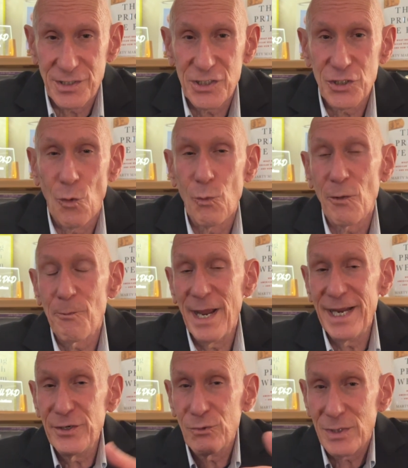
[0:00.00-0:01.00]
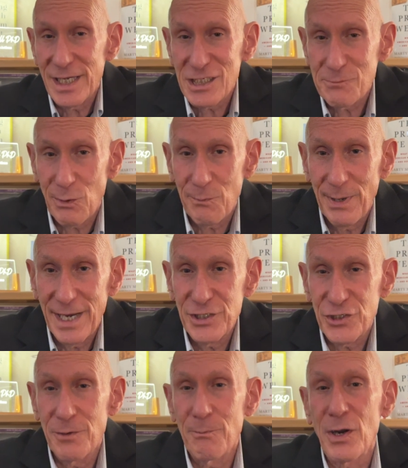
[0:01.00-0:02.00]
So we'll pay you less per
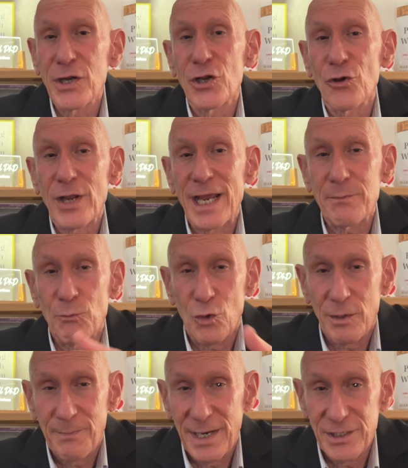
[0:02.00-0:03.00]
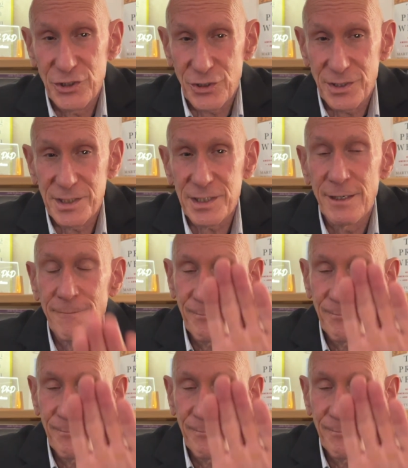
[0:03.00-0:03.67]
patient, but you'll get more patients.